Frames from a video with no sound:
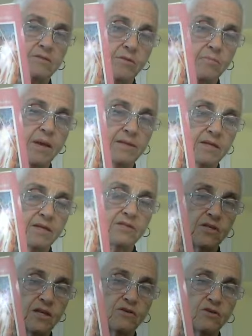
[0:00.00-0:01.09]
to make this
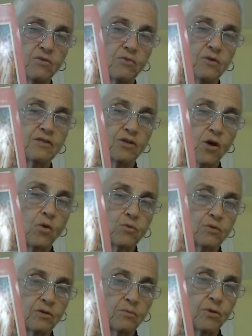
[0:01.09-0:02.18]
into its own
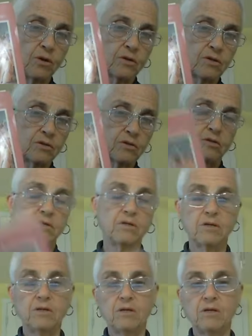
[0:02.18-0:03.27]
little book
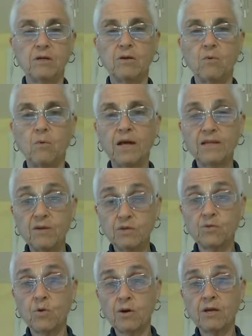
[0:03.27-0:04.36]
while he
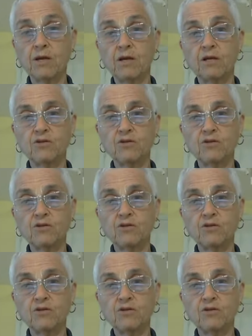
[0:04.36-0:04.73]
was working on